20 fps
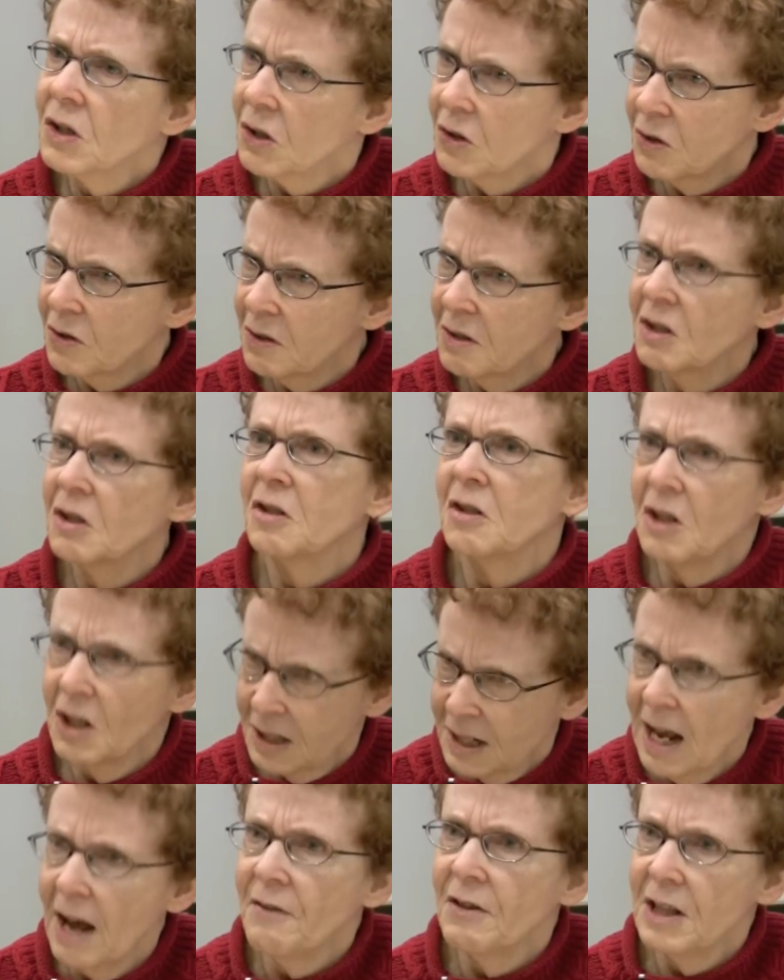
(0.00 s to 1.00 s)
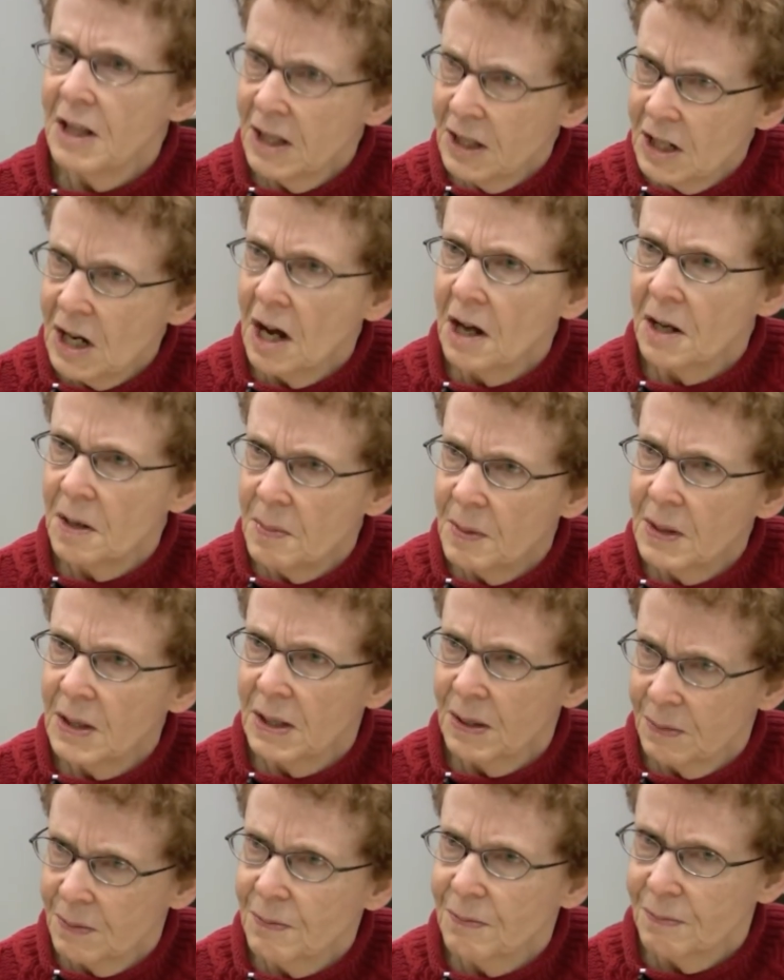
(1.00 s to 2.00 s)
So just having these
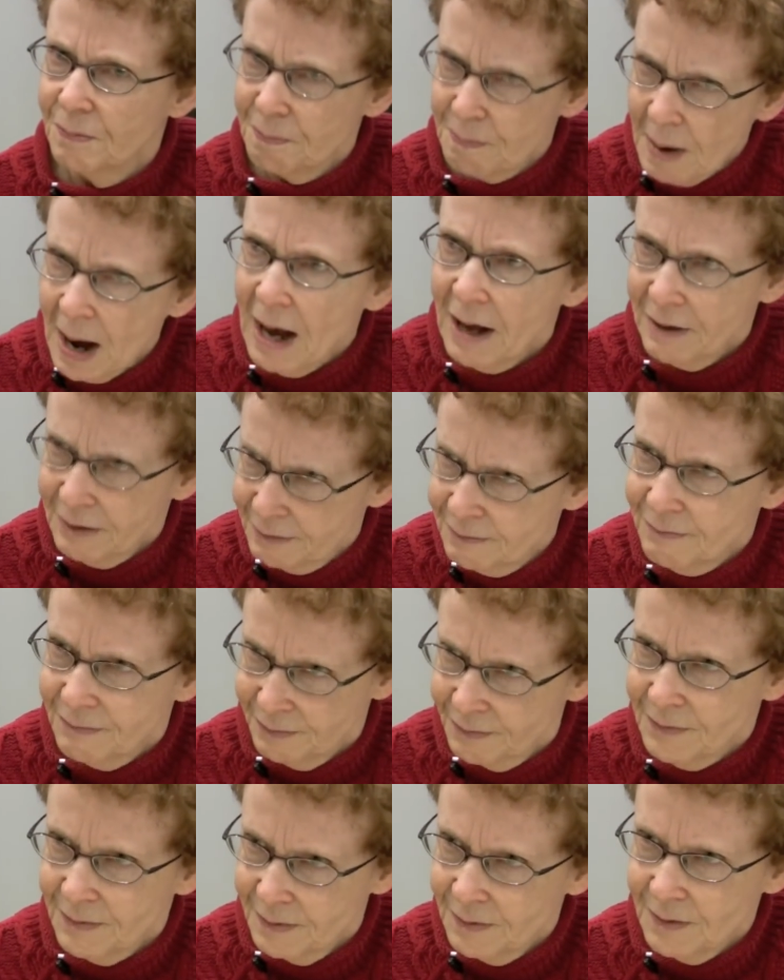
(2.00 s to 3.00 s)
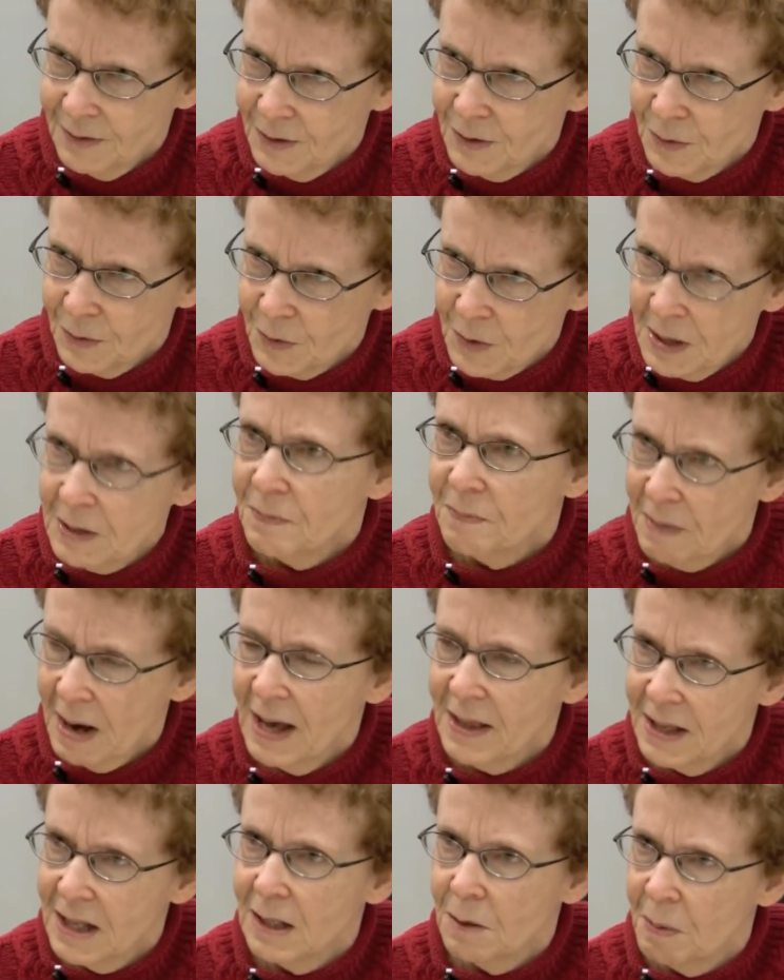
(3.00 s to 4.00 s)
documents by written
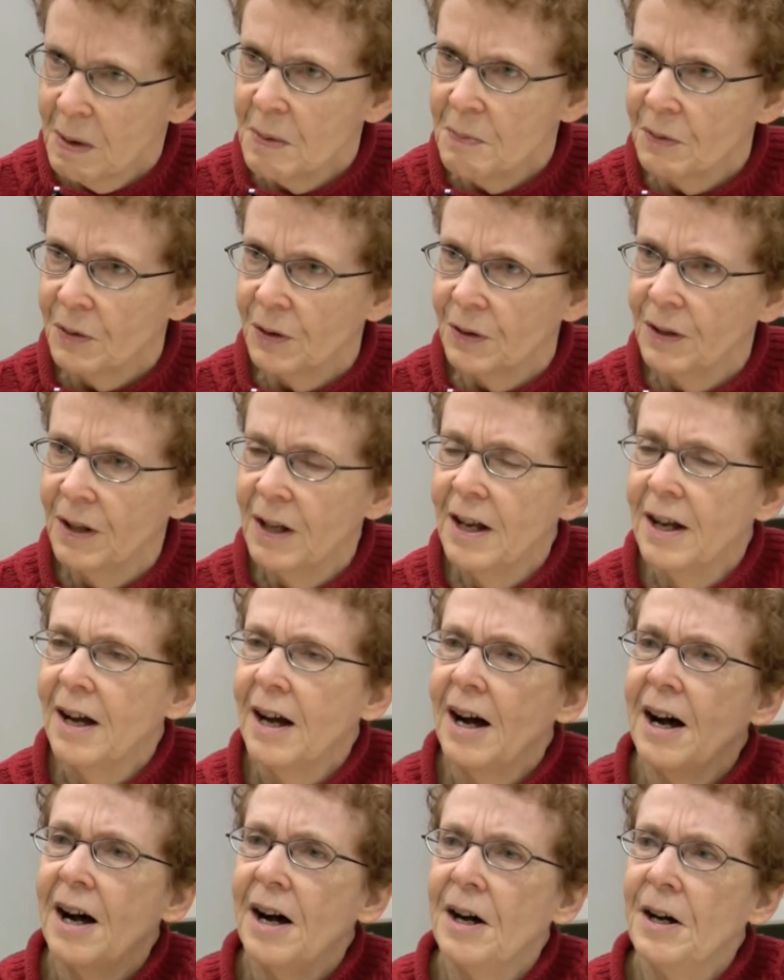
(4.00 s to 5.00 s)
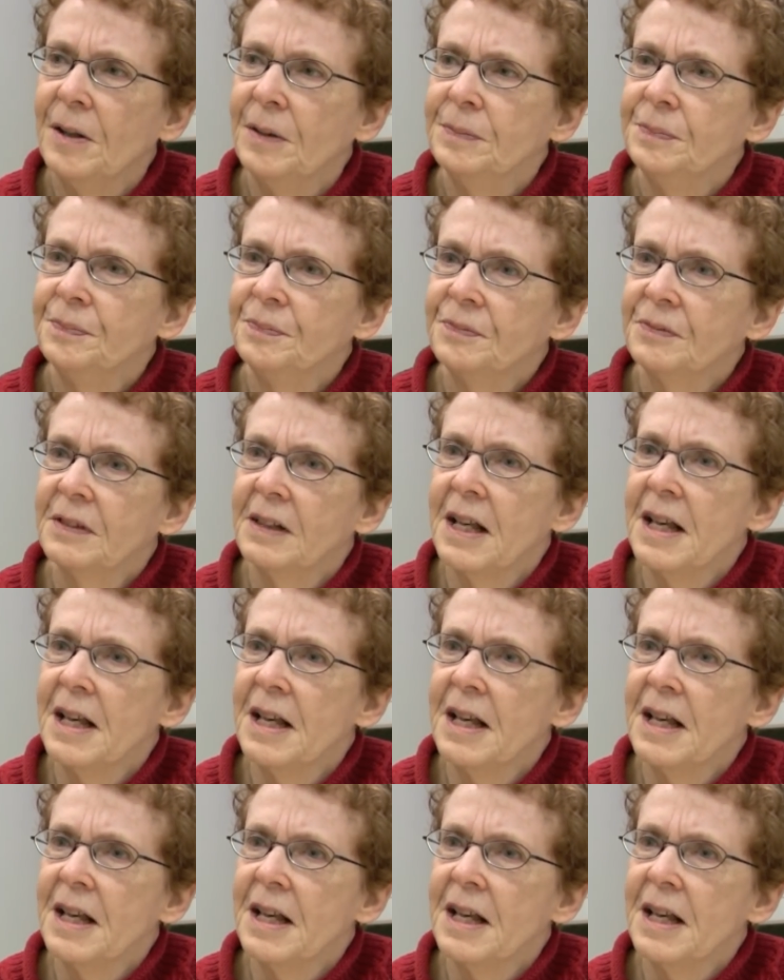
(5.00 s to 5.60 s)
by these people um,